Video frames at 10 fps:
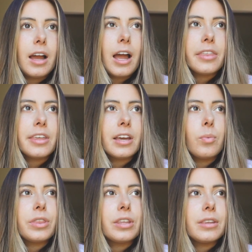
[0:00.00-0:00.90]
I think
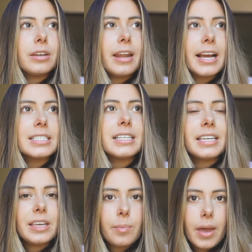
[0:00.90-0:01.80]
within the next
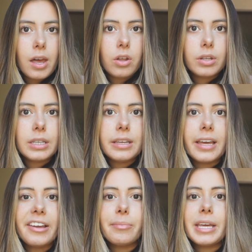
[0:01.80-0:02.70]
email, he
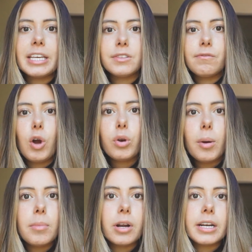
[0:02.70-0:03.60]
gave me his phone
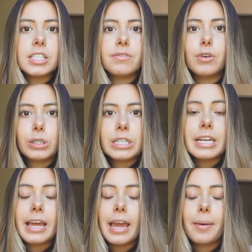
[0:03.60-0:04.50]
number and his first
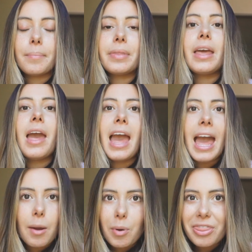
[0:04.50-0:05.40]
name.
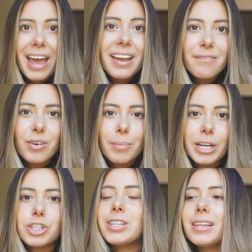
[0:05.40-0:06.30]
And with that
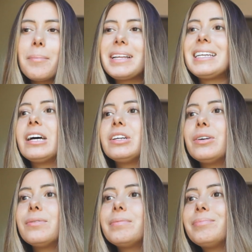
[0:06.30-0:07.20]
information, let me tell
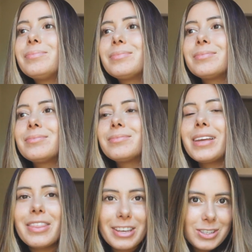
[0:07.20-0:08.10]
you,
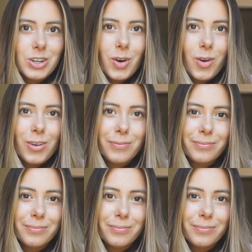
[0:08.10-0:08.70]
this girl,